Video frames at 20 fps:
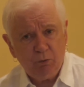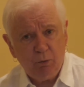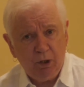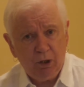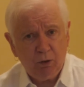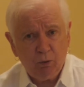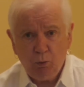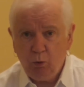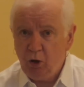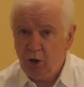
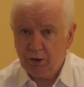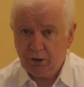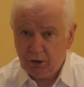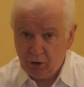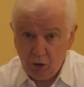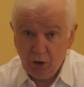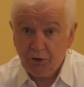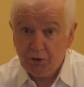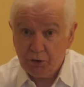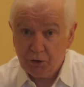well, what
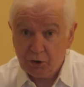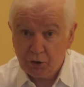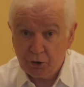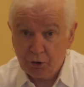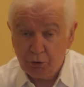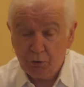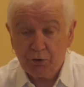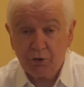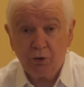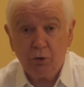
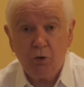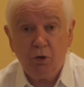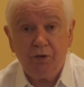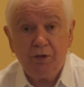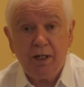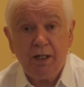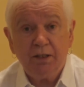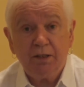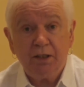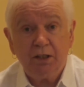constitutes an
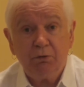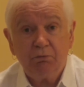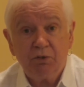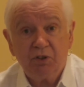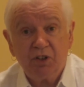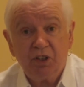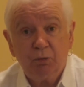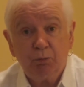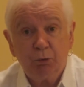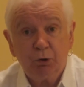authentic
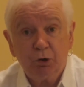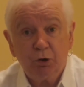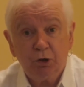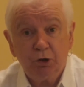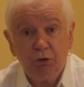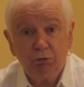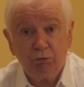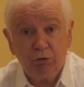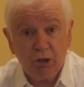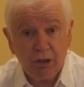
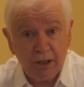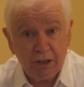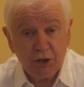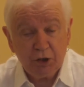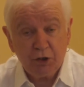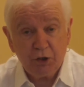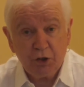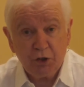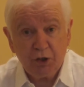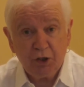reciprocal
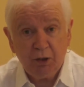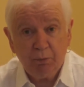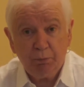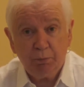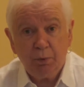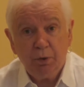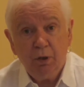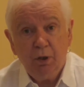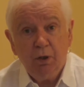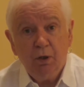relationship?